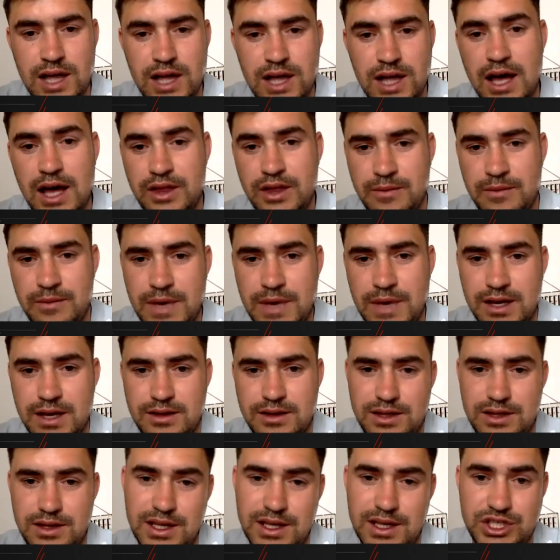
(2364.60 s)
How that meant
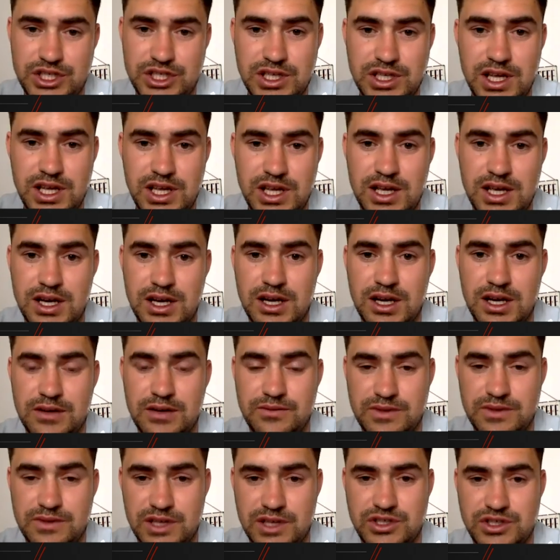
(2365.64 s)
this year
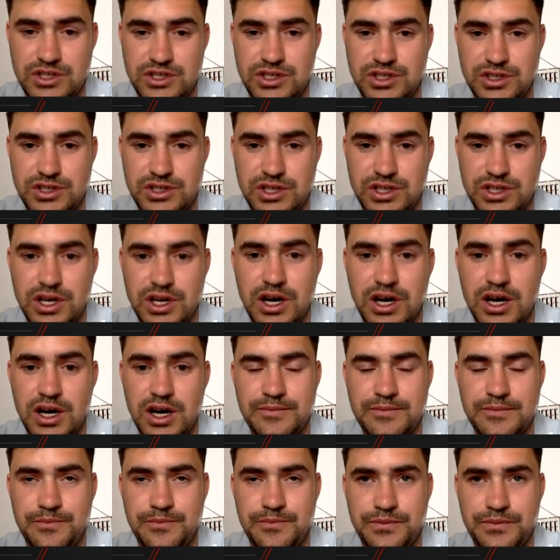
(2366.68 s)
that's just
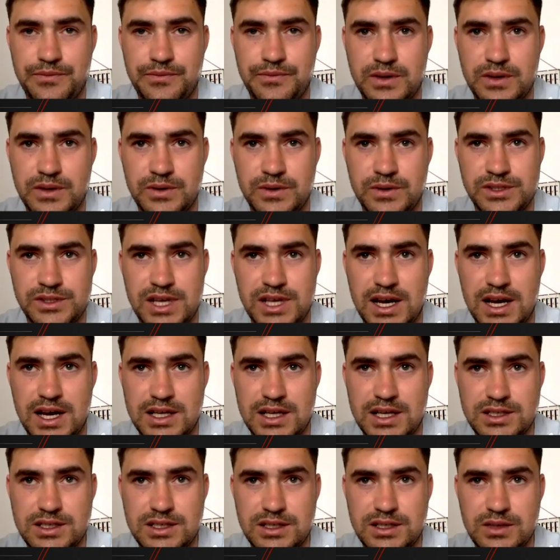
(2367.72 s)
gone was that
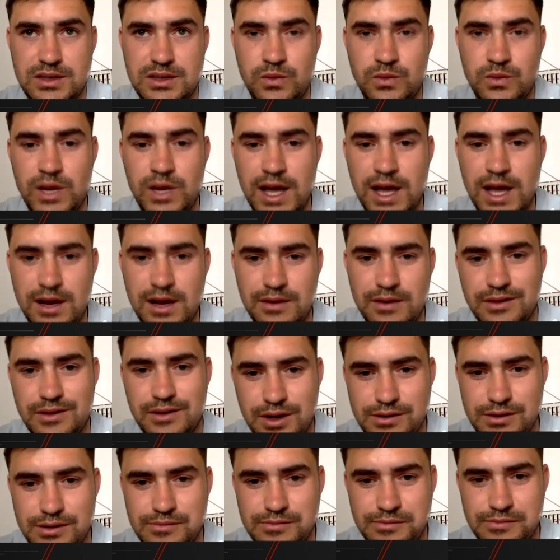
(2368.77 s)
we had
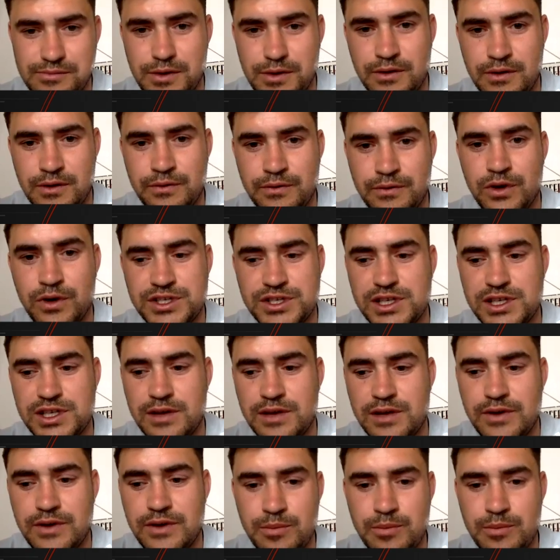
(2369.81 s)
unfortunately
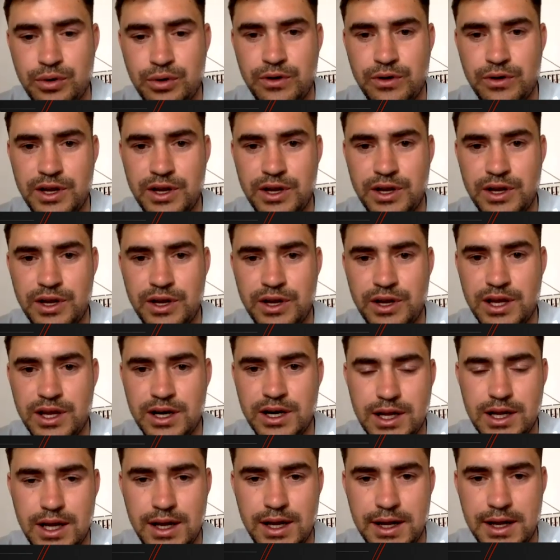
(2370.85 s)
a very poor year
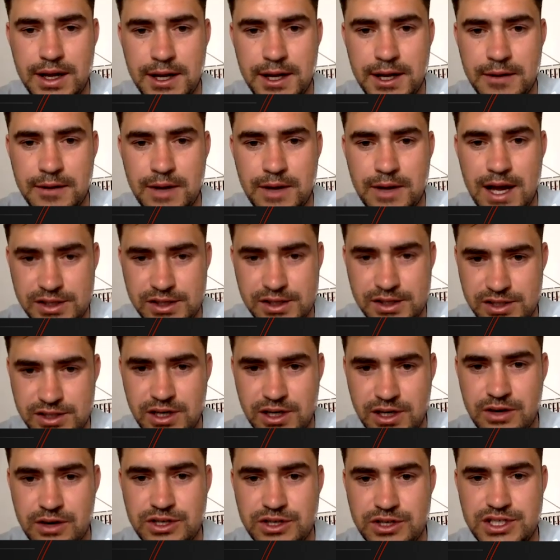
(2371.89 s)
as an
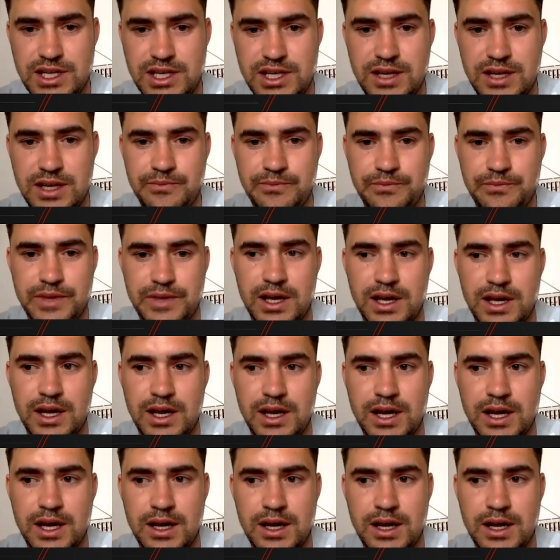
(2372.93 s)
Irish team.
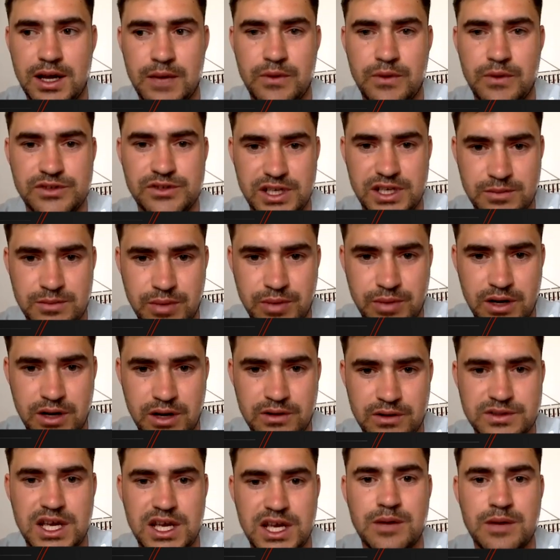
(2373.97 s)
and we were sitting
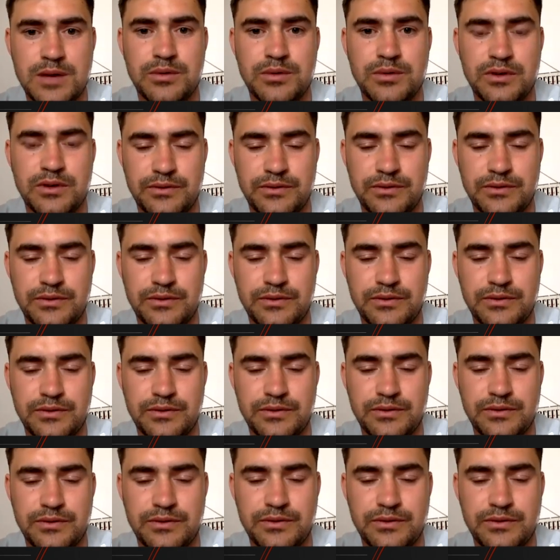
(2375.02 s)
bottom of the table for